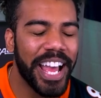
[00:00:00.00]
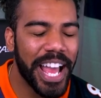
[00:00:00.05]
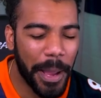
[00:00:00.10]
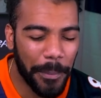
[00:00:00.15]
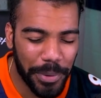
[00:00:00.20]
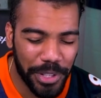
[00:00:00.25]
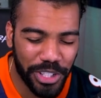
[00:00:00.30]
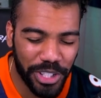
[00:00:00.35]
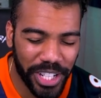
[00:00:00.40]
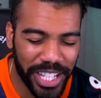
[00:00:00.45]

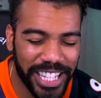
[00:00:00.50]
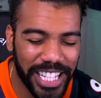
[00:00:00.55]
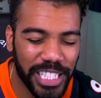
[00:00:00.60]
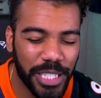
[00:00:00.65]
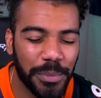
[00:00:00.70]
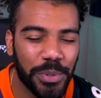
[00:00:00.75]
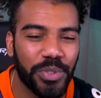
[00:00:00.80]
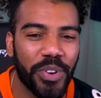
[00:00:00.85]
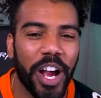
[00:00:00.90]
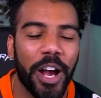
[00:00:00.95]
And be sure to hit that
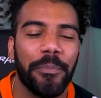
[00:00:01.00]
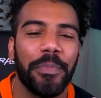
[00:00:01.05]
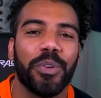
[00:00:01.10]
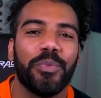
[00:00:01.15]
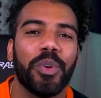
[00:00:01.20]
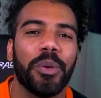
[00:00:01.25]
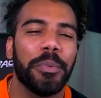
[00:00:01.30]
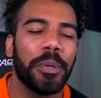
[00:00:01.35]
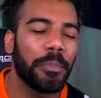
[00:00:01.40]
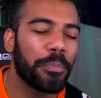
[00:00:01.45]
subscribe
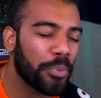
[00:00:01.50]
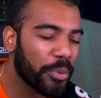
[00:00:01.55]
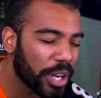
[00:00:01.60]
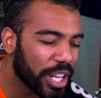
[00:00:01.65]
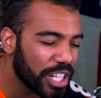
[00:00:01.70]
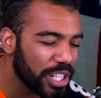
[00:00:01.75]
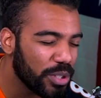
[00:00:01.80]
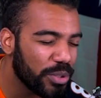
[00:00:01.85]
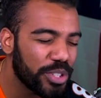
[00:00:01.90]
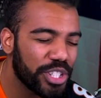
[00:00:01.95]
button. We be
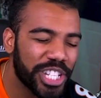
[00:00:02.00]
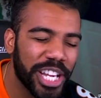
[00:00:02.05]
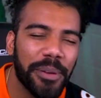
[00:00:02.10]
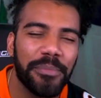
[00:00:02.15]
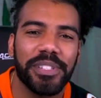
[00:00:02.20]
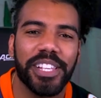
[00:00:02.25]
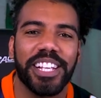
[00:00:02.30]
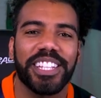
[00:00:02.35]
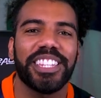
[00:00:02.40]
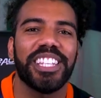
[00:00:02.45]
bringing you
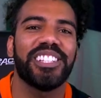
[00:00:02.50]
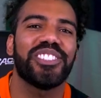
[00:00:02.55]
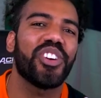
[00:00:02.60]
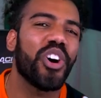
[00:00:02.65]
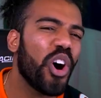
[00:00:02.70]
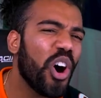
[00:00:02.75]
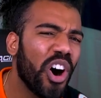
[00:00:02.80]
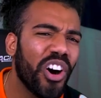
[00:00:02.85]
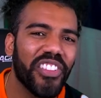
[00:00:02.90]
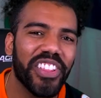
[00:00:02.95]
gems like this
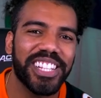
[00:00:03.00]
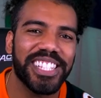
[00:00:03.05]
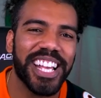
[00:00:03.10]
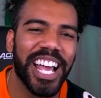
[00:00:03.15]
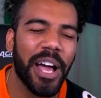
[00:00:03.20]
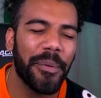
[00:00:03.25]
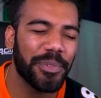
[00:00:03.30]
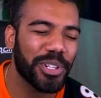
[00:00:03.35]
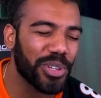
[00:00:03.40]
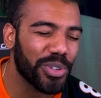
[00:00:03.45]
all the
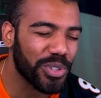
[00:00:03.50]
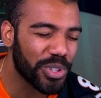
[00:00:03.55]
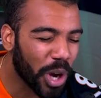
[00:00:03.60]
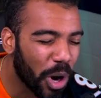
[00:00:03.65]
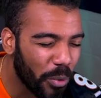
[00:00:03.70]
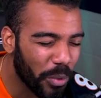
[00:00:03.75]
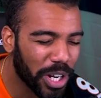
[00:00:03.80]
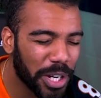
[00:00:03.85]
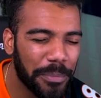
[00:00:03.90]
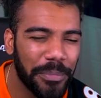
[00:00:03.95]
time, and you
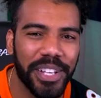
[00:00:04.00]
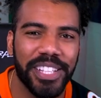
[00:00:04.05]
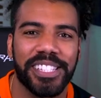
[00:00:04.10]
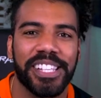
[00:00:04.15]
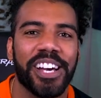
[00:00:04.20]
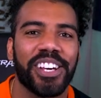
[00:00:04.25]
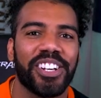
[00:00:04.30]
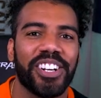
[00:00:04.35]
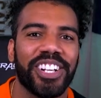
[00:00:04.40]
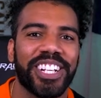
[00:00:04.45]
don't want to miss
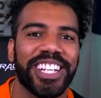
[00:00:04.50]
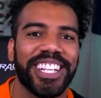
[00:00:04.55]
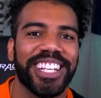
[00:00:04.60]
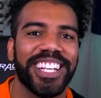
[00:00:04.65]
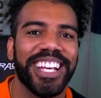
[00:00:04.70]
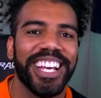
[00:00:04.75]
out on it.